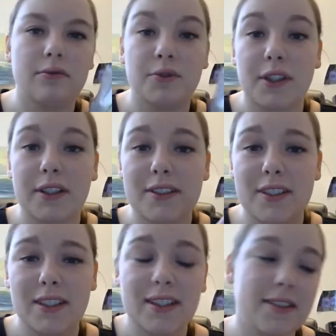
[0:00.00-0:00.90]
drink a
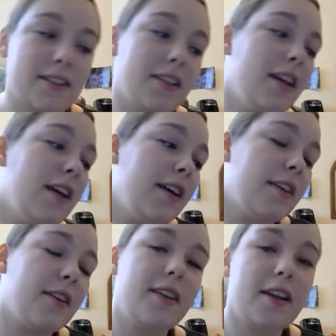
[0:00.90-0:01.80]
tea, because
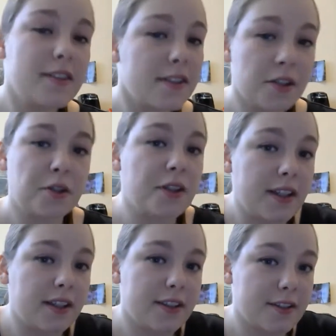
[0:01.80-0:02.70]
the last thing you
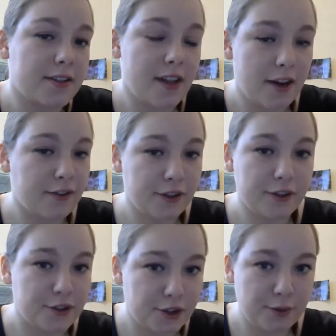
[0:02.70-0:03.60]
need is to have an
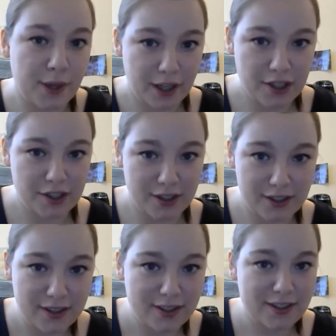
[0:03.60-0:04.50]
allergic
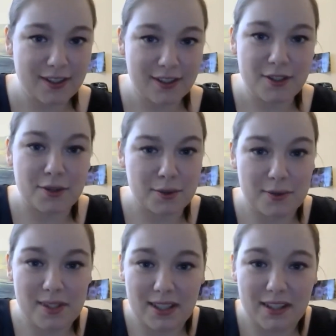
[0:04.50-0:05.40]
reaction to
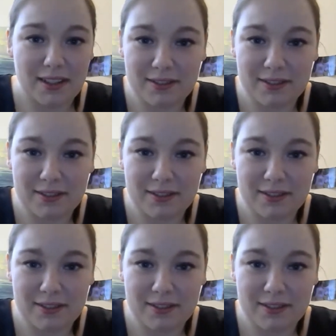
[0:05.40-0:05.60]
tea.